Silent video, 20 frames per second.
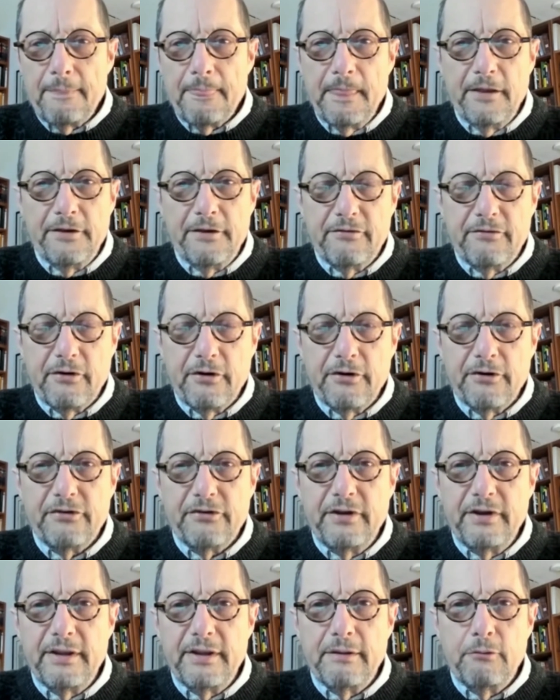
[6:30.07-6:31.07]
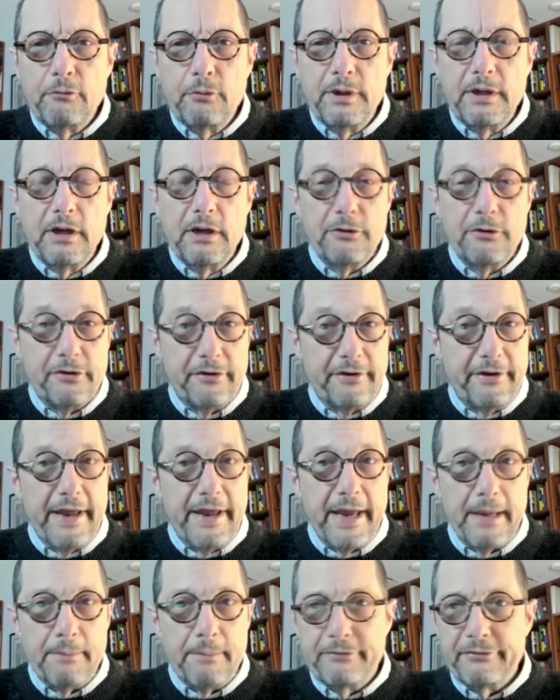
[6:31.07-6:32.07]
the diversity that we know
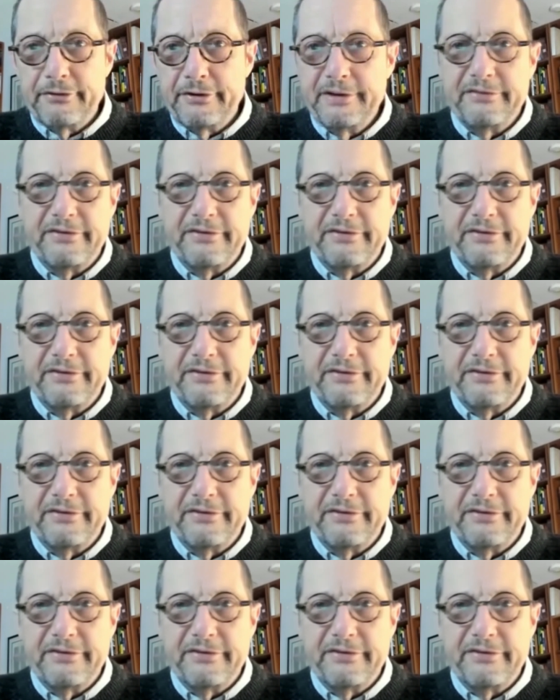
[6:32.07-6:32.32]
today between,